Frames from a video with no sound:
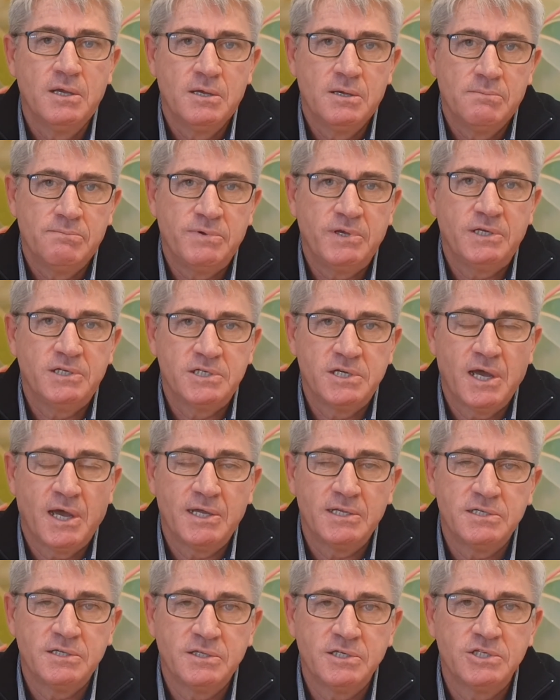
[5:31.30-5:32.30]
big
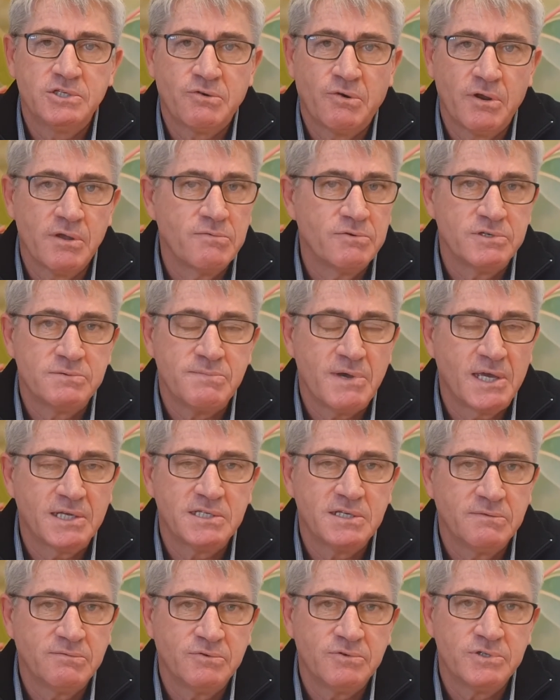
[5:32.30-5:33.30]
shade. So this tree was
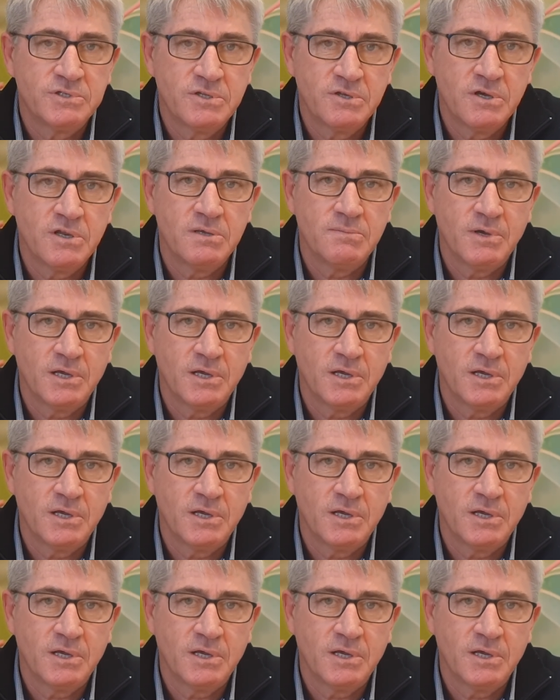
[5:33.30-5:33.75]
massive. It was 30